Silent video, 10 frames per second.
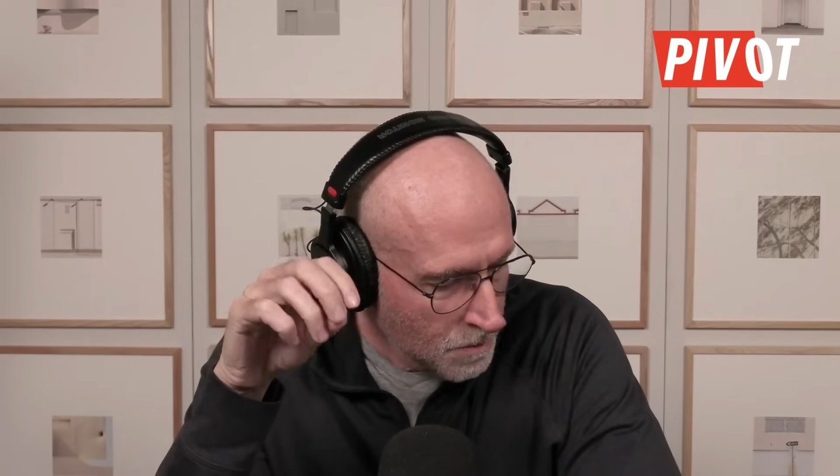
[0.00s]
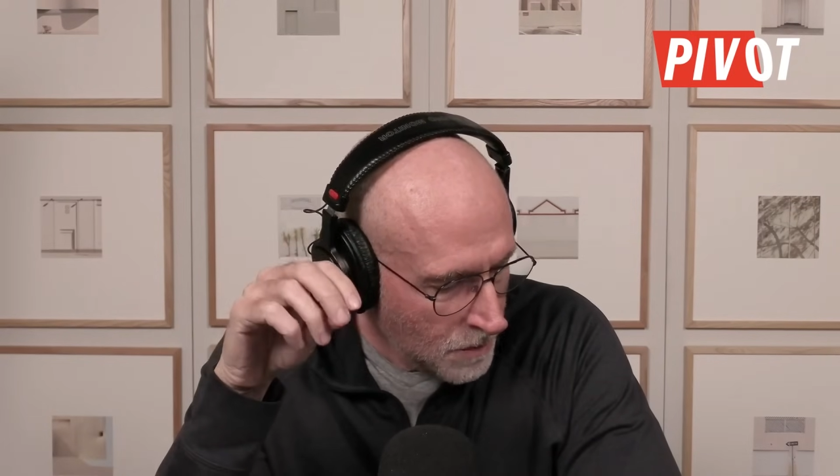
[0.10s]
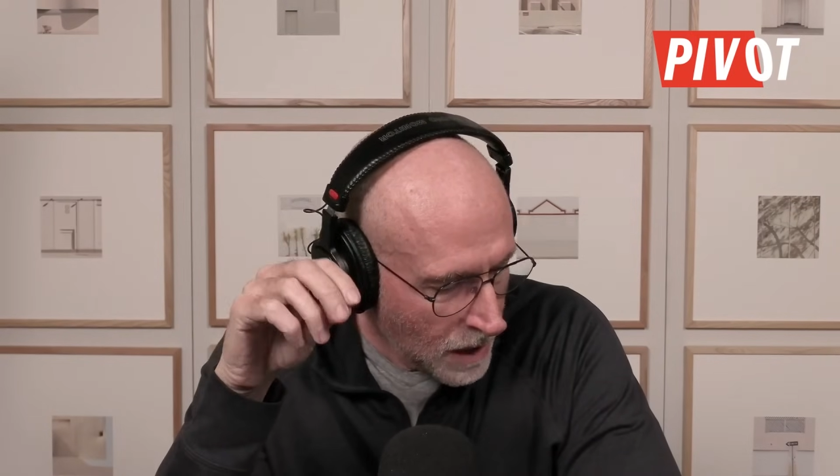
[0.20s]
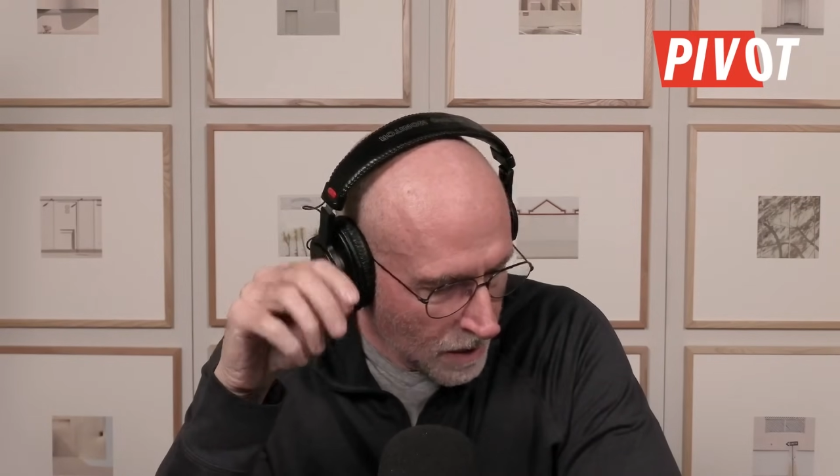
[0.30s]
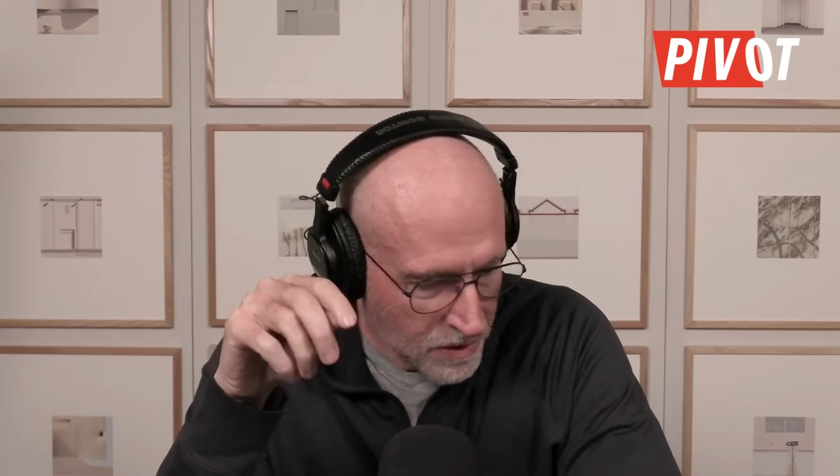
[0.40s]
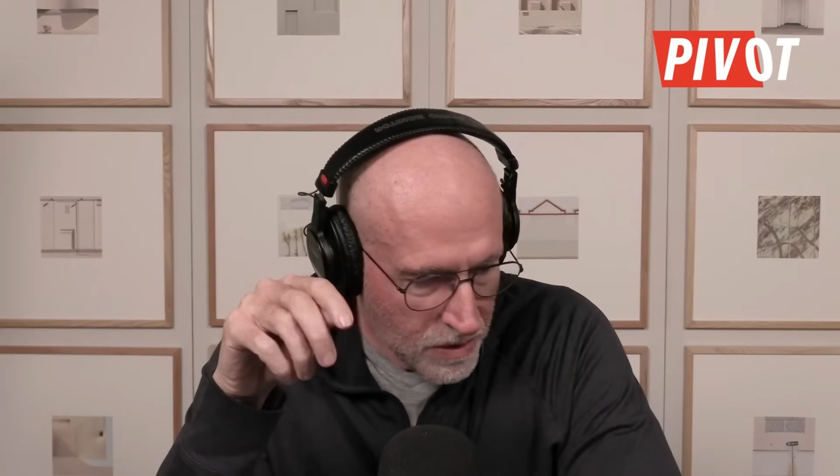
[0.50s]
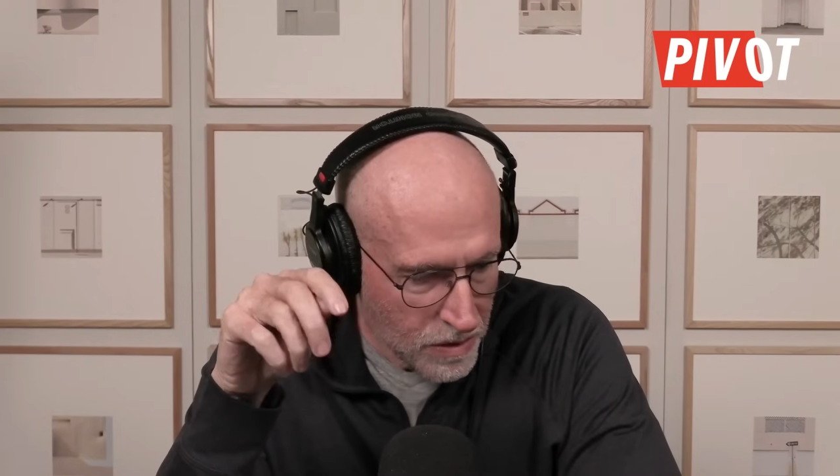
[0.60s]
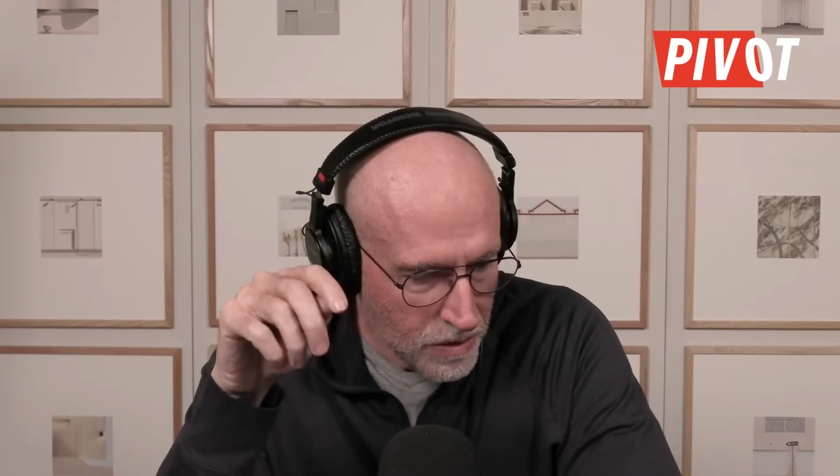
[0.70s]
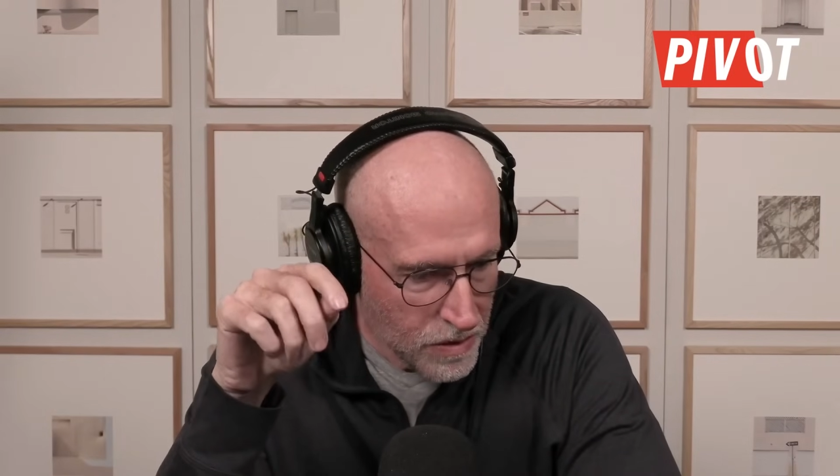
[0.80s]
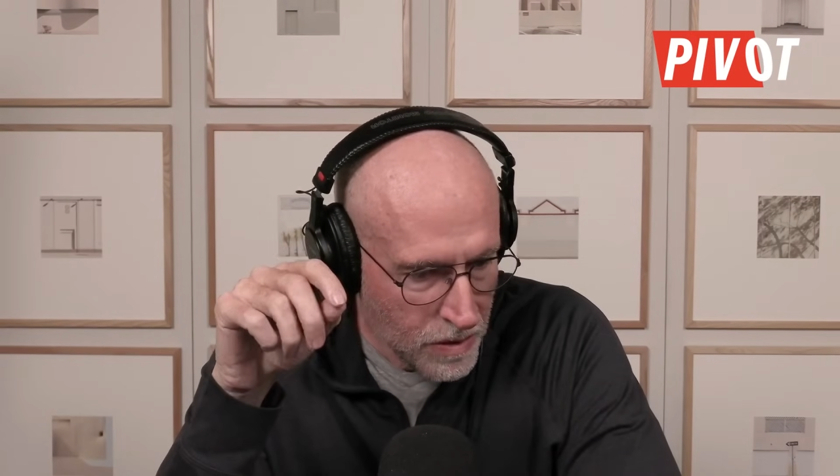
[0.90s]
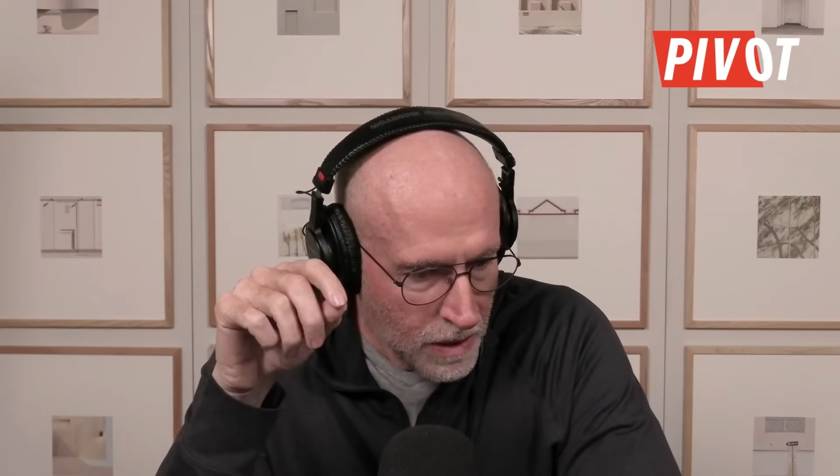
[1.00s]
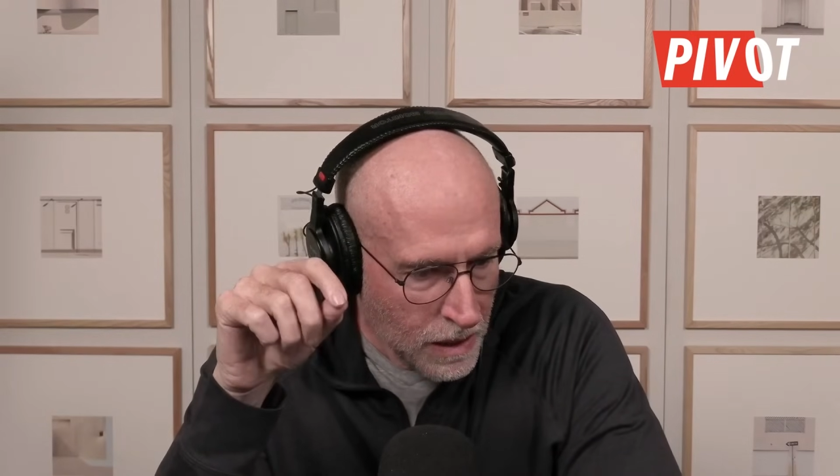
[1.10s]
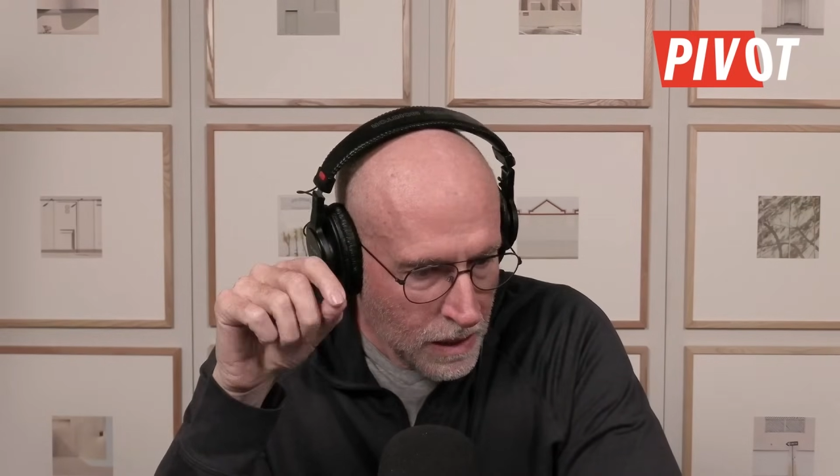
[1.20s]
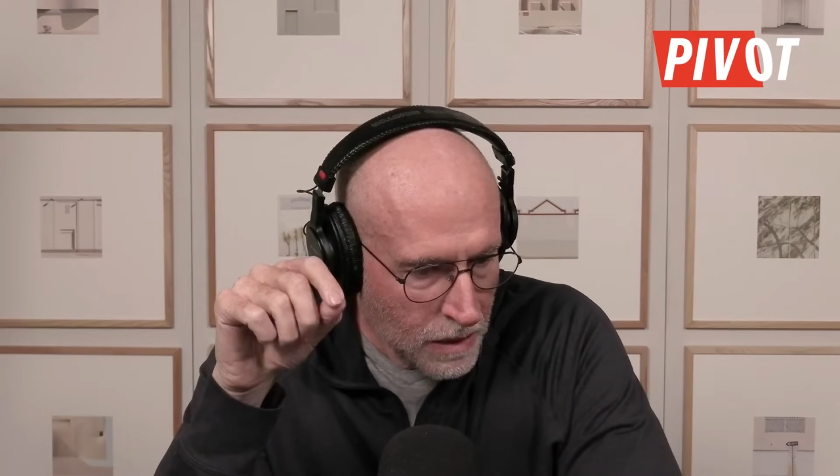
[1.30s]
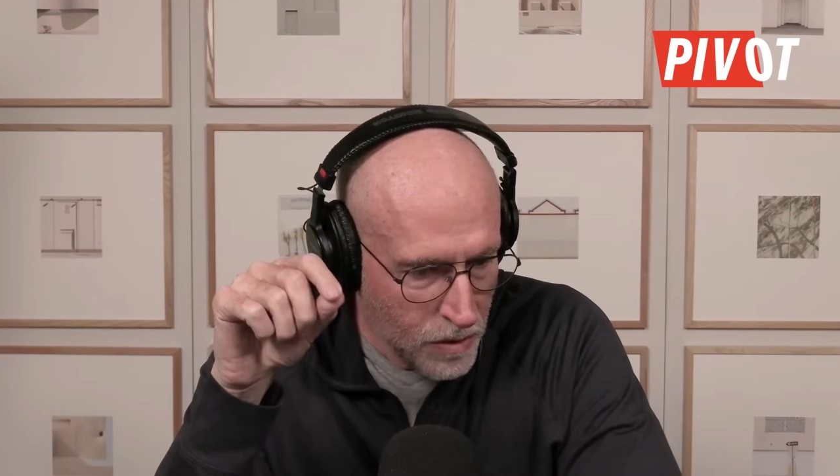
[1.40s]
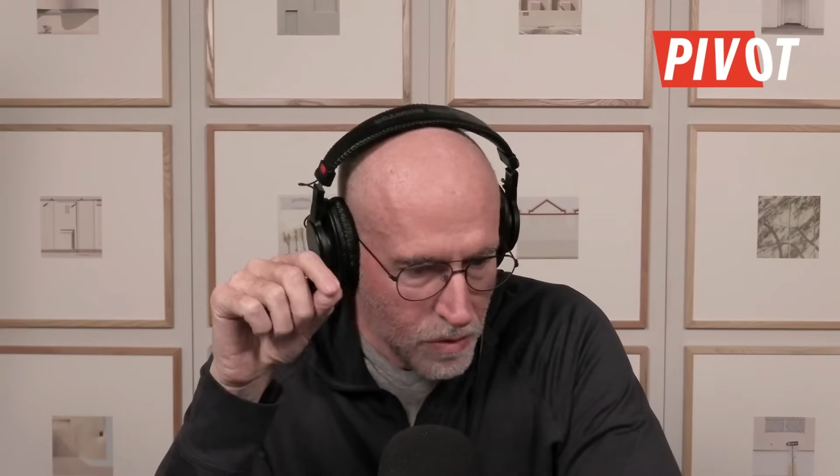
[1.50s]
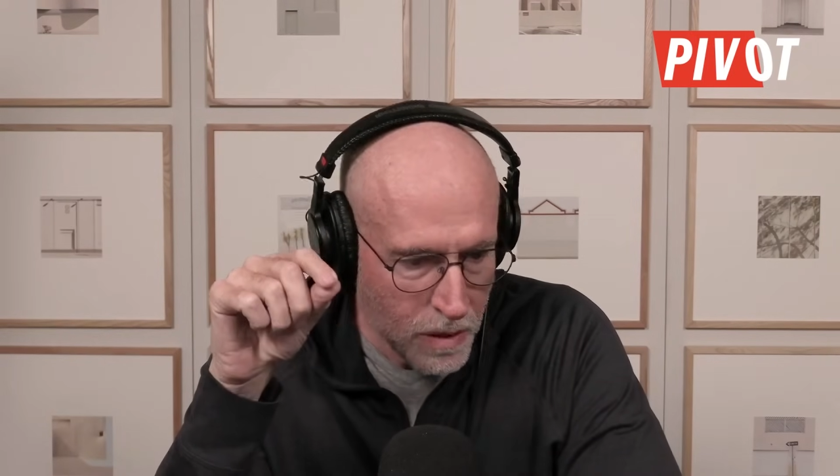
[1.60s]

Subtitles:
officers, these are